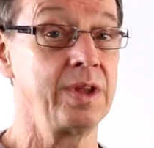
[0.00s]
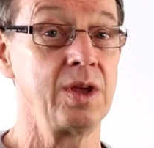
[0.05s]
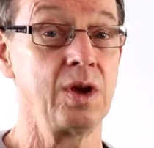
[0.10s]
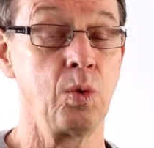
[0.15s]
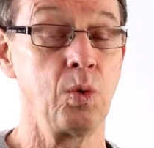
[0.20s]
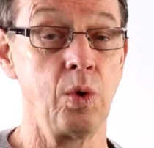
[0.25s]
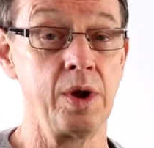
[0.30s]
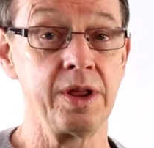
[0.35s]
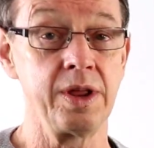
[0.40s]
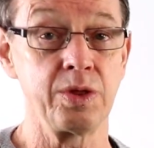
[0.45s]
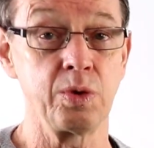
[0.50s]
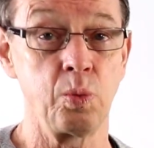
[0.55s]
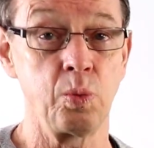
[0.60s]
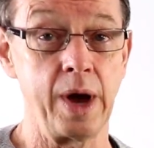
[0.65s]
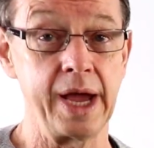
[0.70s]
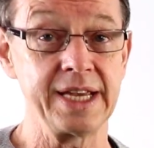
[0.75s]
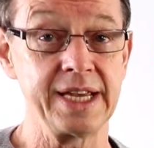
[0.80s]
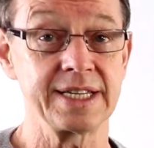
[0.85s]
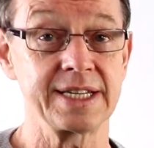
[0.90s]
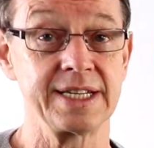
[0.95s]
One of the
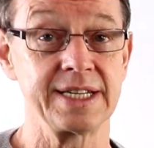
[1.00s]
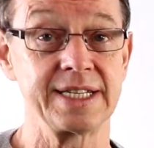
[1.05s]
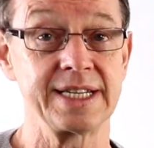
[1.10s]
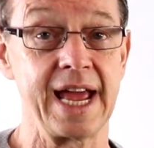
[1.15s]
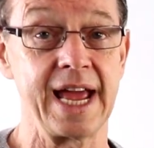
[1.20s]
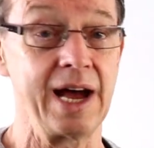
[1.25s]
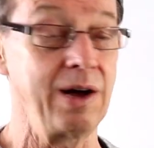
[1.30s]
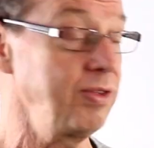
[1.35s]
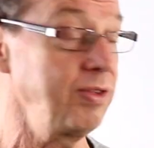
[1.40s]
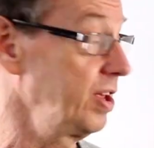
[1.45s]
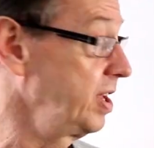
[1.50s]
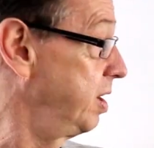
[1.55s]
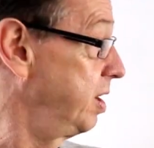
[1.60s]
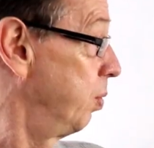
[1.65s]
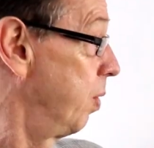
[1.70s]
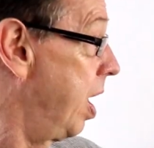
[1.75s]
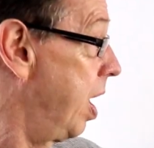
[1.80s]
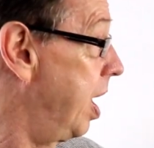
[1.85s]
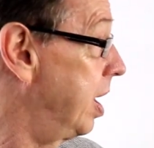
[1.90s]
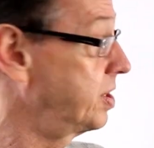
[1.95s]
ways to tell that you
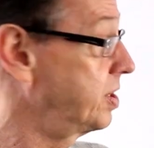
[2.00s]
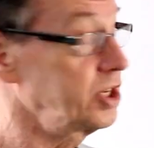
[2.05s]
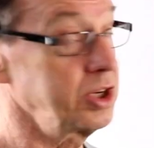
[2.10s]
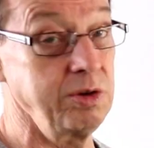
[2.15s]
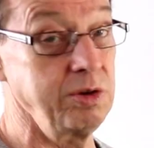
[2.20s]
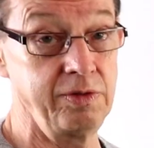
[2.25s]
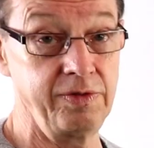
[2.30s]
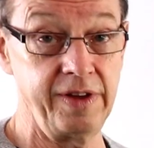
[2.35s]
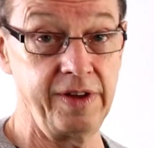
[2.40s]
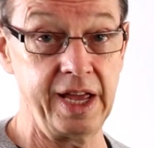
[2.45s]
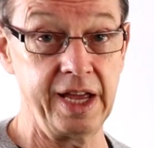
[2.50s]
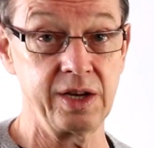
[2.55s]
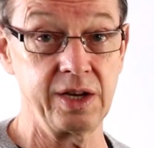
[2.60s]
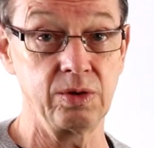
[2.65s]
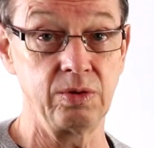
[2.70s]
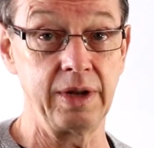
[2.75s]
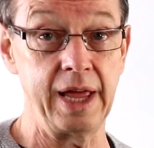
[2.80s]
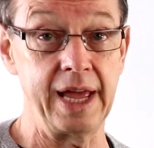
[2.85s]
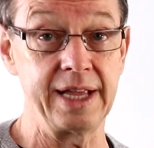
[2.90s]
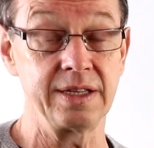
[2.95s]
are 2 vehicle
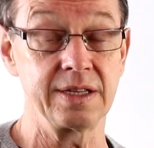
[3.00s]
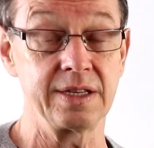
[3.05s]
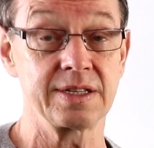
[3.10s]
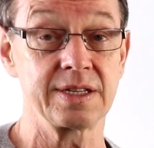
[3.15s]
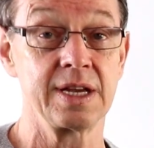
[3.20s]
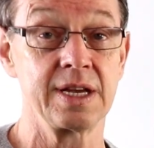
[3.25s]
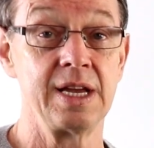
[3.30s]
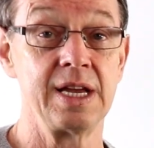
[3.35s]
lengths